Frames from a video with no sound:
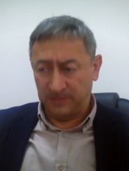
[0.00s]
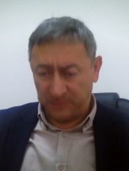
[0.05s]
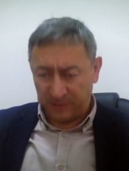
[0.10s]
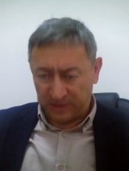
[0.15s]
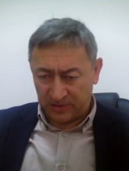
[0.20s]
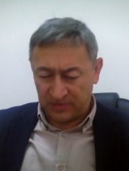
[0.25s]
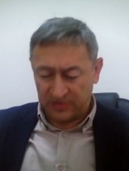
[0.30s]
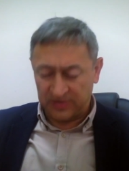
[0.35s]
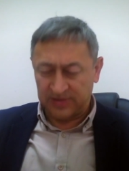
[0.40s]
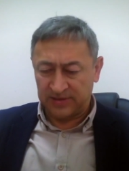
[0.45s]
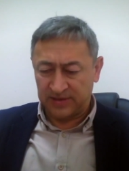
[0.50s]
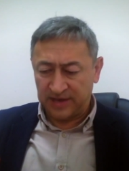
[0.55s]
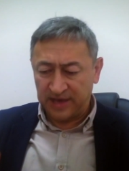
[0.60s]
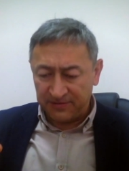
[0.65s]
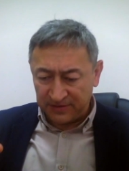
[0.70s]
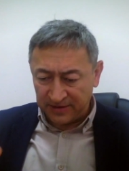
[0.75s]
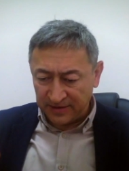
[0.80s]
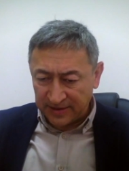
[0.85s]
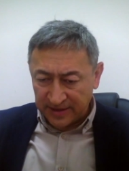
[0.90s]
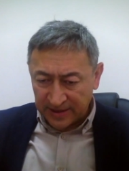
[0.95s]
It because
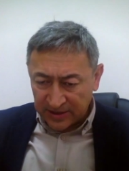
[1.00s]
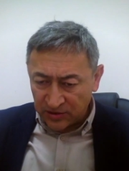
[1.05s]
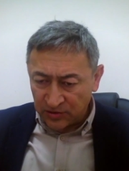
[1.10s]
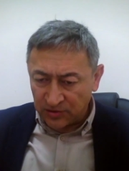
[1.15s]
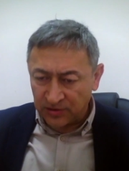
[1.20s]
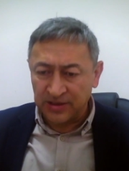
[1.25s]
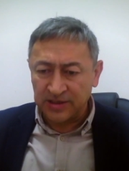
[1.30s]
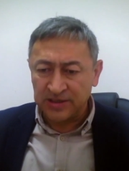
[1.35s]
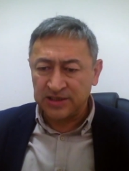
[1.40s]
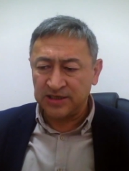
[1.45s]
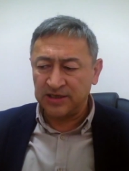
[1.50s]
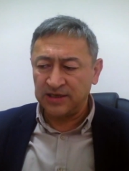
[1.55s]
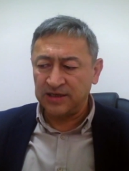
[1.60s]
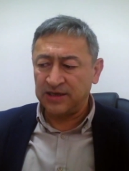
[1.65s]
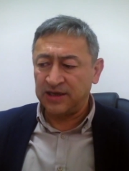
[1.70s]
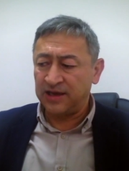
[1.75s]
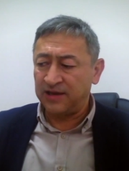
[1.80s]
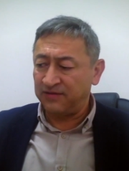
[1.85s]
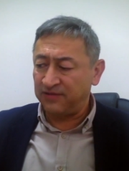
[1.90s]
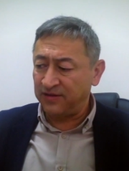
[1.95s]
having technology,
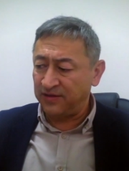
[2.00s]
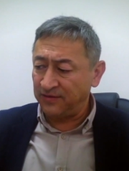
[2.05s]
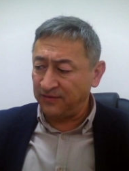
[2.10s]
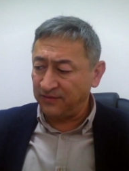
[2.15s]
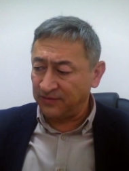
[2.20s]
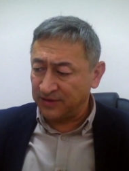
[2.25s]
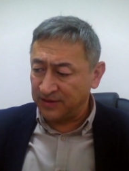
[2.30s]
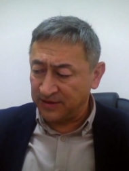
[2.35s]
having